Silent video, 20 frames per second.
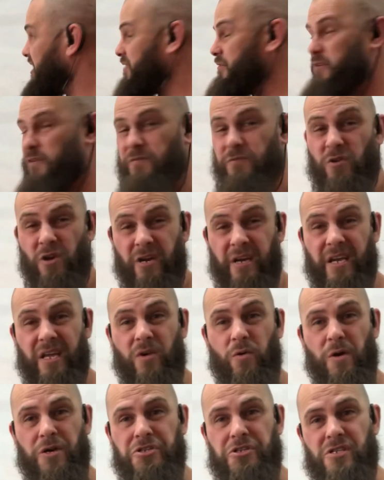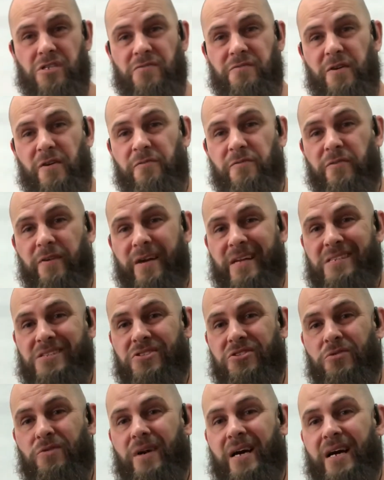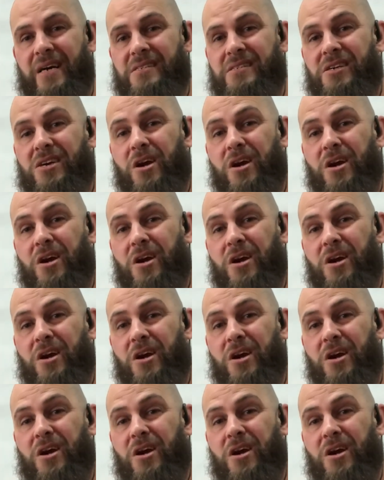If you've got any questions, feel free to